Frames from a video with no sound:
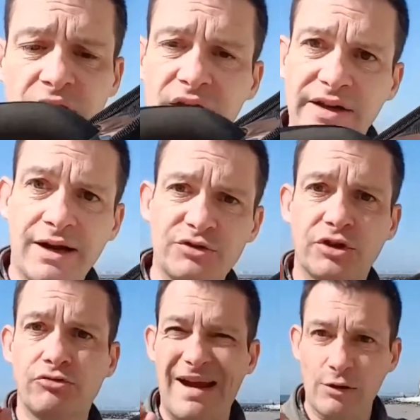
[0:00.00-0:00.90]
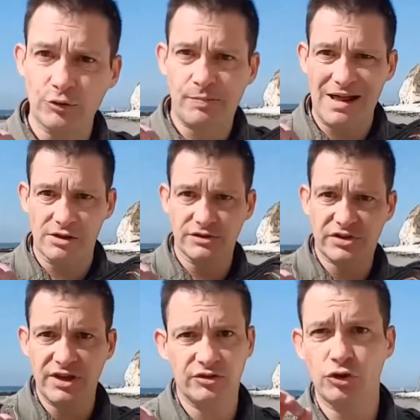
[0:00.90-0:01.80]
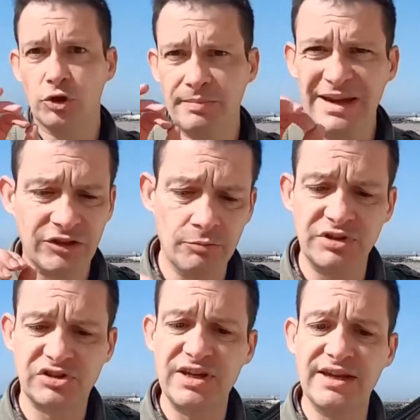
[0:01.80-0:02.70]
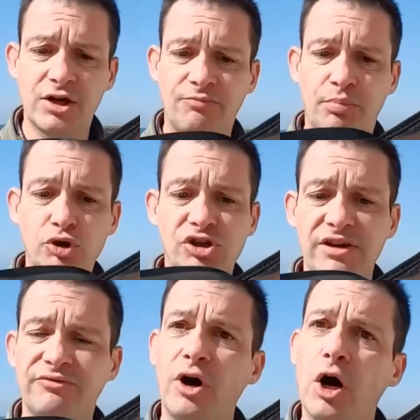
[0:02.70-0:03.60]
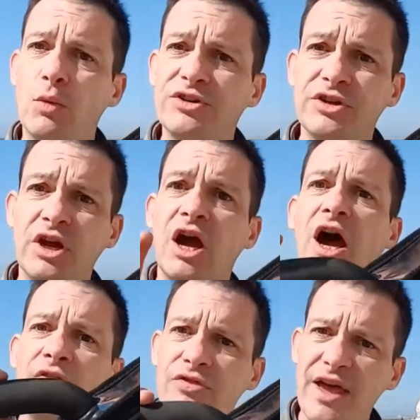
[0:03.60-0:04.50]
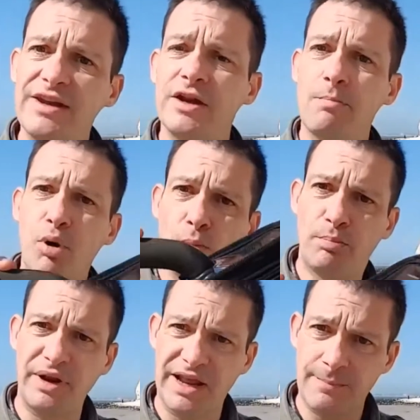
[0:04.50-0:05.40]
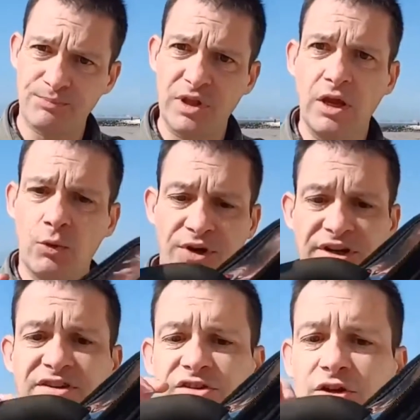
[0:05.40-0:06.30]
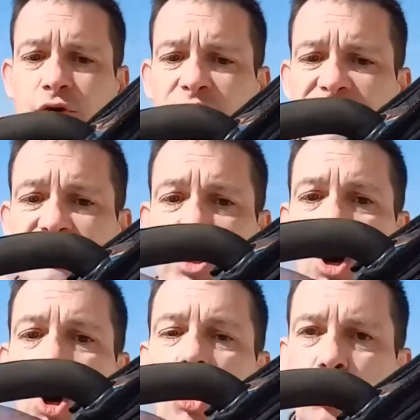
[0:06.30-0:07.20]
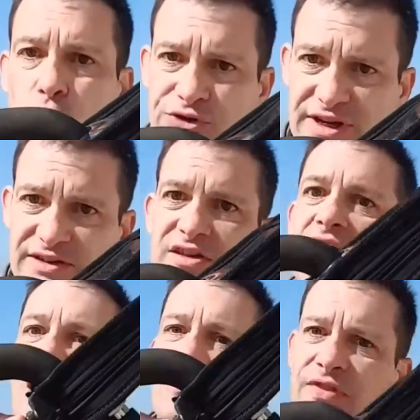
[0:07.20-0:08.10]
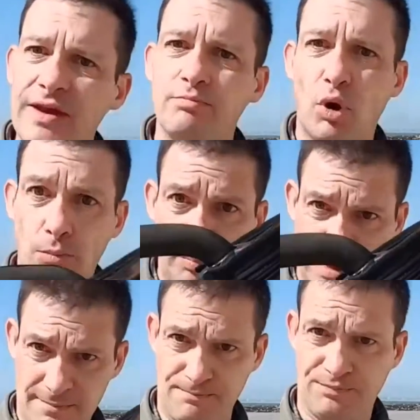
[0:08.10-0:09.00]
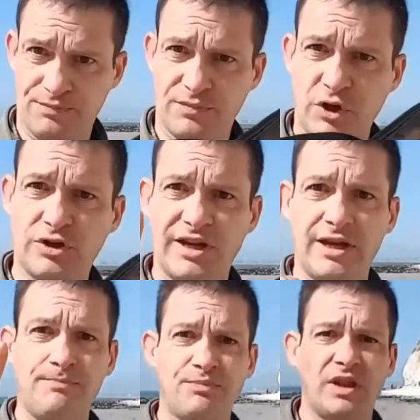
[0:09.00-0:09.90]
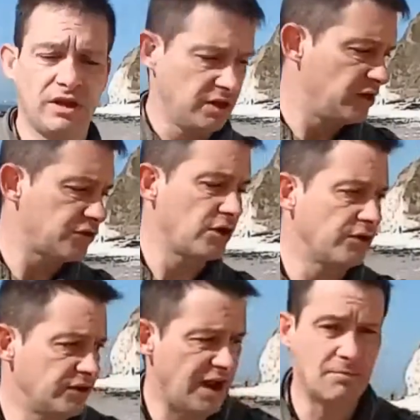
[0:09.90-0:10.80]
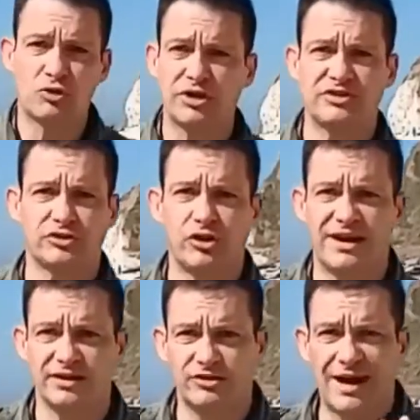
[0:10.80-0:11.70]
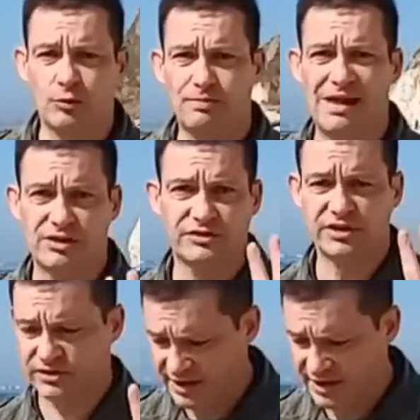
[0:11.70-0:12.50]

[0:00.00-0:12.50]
Now to ground balance it, don't make the mistake of pushing it forward and then pumping it. What you need to do is hold it and then pump it, okay? So I'm going to try and ground balance this